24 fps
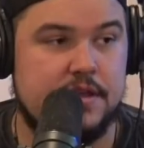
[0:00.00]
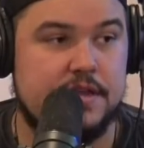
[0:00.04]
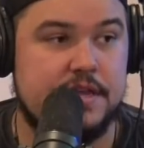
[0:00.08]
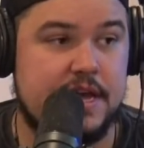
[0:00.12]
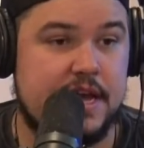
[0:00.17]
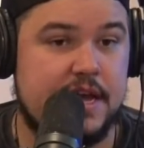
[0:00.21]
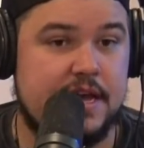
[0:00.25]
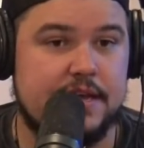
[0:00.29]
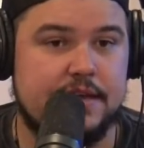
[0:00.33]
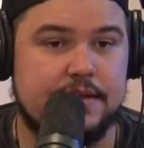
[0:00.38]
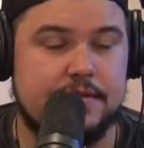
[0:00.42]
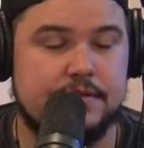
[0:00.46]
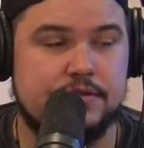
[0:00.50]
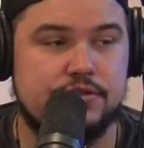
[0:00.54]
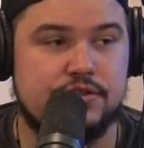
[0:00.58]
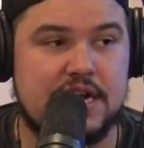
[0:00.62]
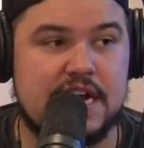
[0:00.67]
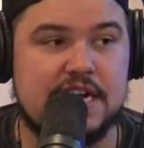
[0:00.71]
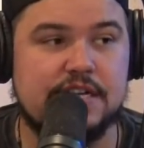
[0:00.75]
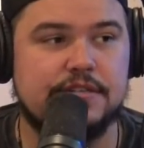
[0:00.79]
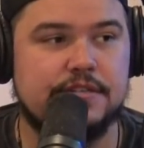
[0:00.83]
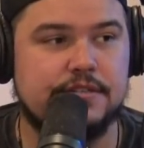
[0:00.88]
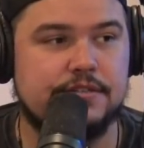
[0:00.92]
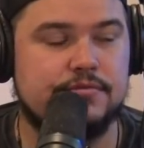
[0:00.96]
Yeah,
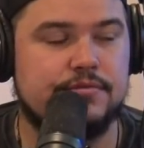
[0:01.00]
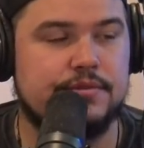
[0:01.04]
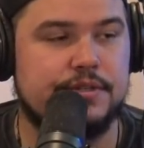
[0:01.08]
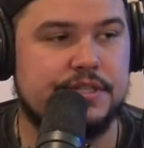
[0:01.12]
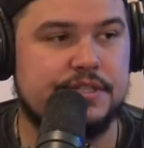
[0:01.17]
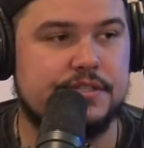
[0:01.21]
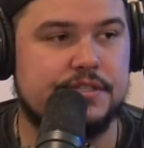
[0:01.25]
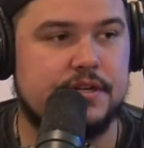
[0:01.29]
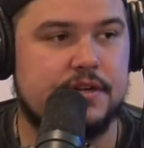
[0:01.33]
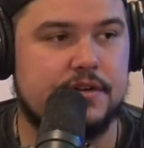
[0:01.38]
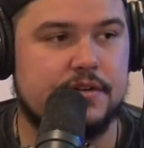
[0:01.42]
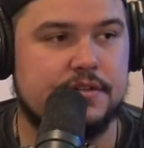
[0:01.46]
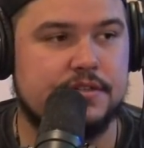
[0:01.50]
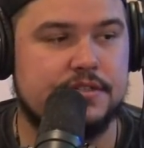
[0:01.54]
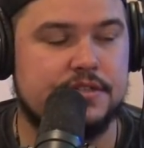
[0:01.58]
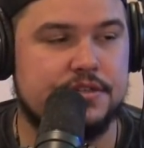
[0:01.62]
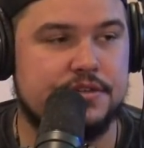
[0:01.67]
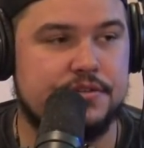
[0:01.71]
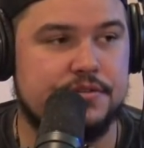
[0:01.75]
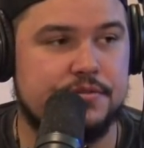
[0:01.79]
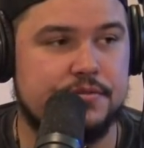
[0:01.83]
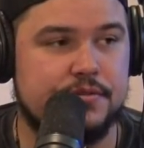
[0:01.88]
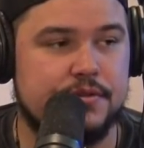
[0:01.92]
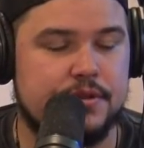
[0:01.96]
traction's really starting
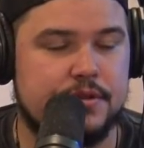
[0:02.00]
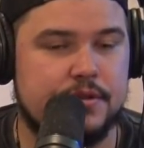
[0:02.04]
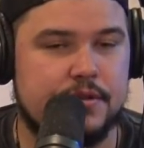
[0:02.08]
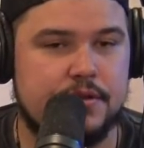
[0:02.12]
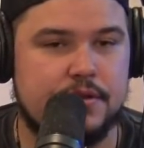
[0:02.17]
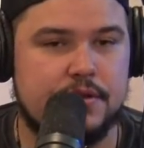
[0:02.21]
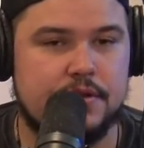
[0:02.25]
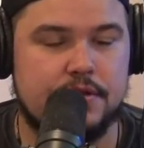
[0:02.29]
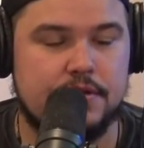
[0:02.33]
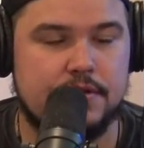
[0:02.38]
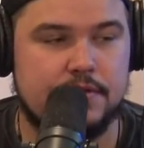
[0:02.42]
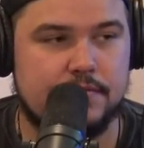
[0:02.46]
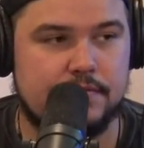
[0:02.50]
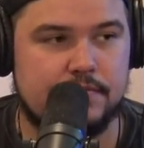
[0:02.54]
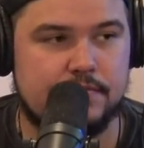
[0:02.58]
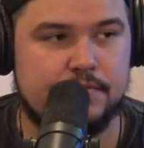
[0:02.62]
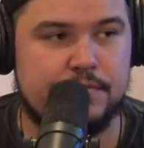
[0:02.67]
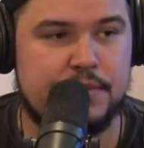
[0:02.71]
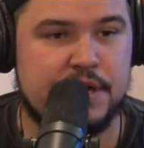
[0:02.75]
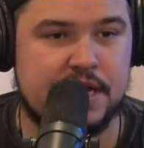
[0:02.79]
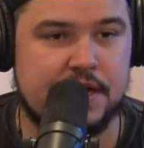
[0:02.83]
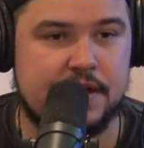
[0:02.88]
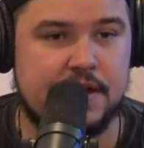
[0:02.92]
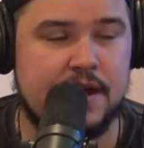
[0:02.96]
to
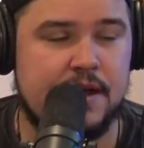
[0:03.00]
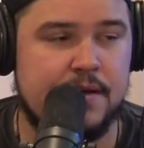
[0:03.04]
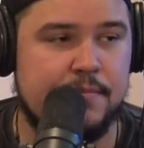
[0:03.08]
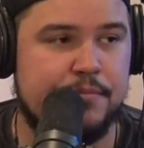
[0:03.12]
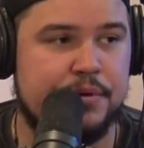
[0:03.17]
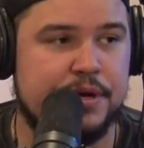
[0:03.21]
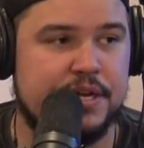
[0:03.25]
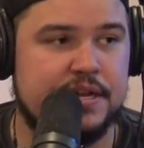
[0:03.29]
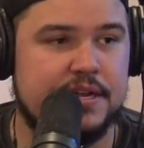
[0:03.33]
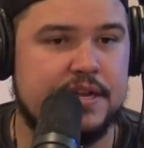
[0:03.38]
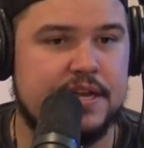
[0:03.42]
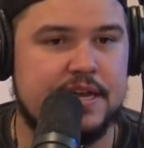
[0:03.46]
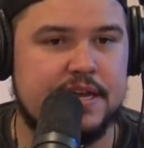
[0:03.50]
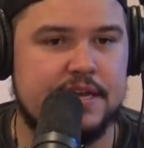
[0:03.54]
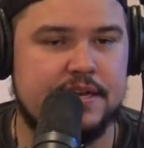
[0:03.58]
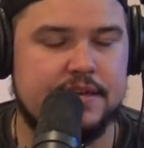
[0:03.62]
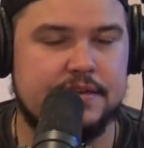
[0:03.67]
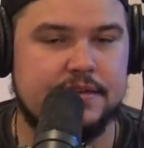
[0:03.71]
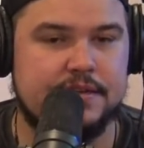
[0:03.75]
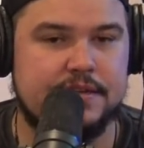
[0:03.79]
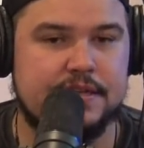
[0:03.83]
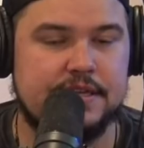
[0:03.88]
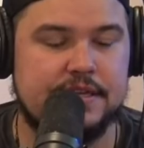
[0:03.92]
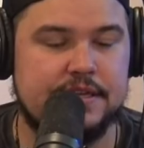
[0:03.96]
pick up. But
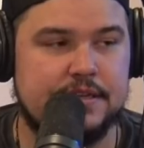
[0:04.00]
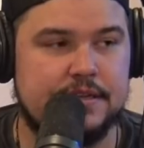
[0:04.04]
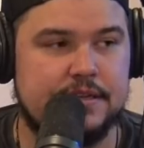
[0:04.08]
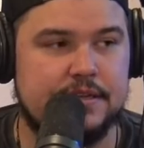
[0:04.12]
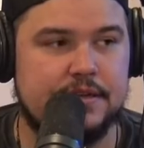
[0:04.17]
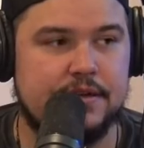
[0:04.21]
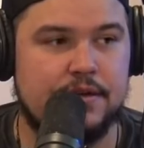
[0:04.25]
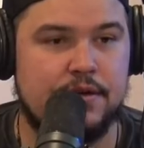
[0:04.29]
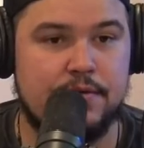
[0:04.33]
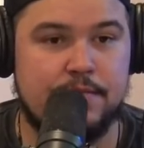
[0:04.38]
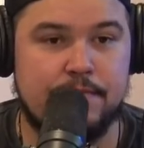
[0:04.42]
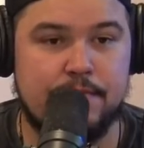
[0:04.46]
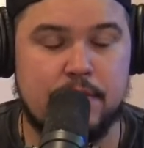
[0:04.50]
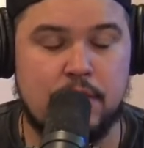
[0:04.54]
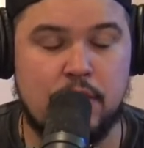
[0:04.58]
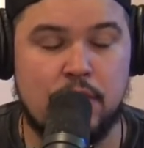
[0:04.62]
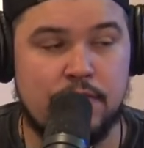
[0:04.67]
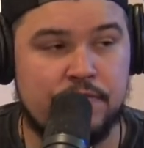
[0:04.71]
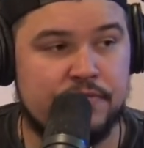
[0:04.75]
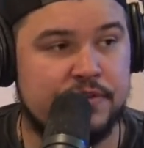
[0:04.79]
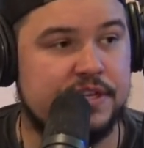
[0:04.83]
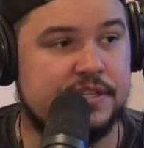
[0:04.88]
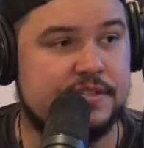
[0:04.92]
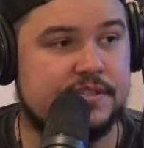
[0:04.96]
again,
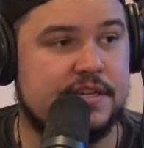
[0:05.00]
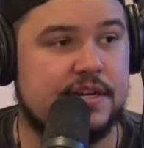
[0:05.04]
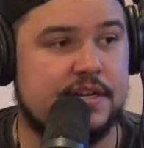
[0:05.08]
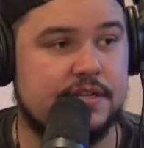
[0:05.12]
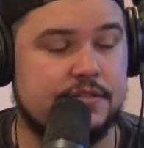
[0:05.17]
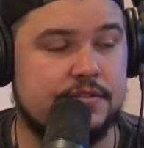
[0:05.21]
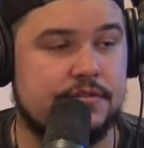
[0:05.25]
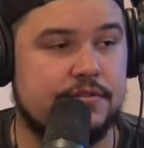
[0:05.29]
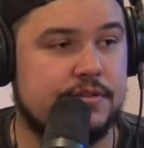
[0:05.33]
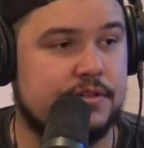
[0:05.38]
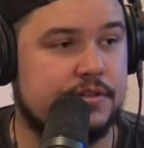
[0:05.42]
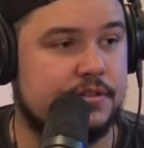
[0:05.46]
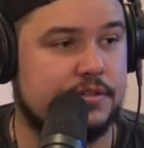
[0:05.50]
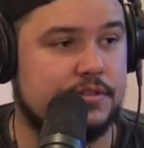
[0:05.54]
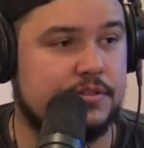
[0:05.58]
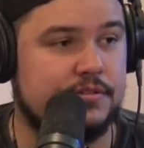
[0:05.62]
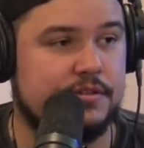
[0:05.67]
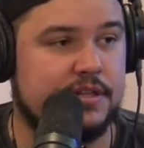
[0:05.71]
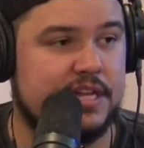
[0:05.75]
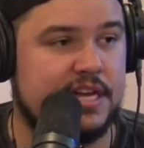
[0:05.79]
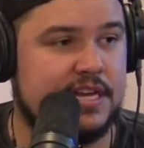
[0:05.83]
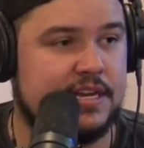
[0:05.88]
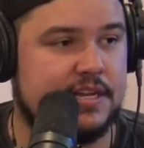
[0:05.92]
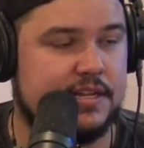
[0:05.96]
hopefully it's not too little
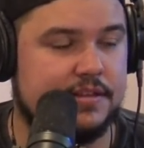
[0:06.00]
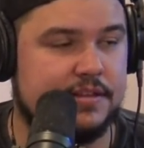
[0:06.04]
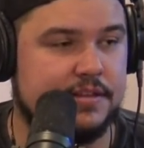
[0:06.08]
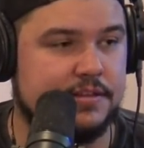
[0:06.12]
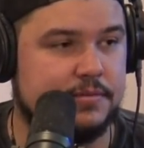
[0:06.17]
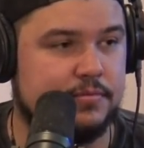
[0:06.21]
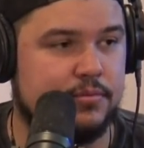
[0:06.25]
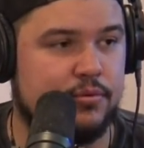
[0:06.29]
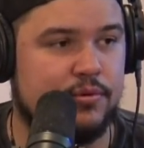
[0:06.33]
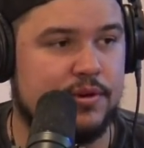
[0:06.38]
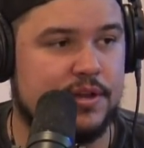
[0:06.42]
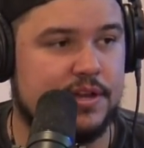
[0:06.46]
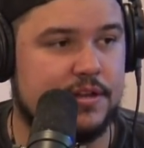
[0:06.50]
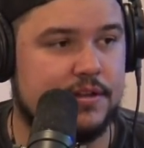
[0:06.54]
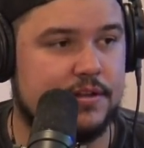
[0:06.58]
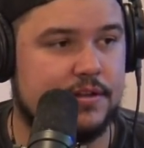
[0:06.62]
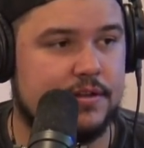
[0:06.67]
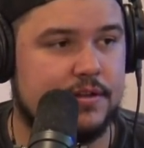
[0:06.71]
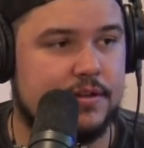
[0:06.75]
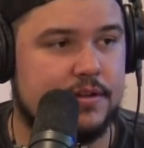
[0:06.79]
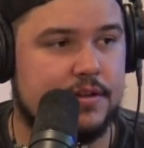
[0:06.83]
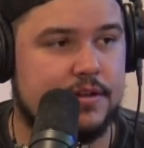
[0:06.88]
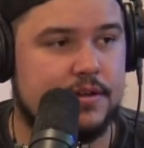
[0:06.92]
too late at this point.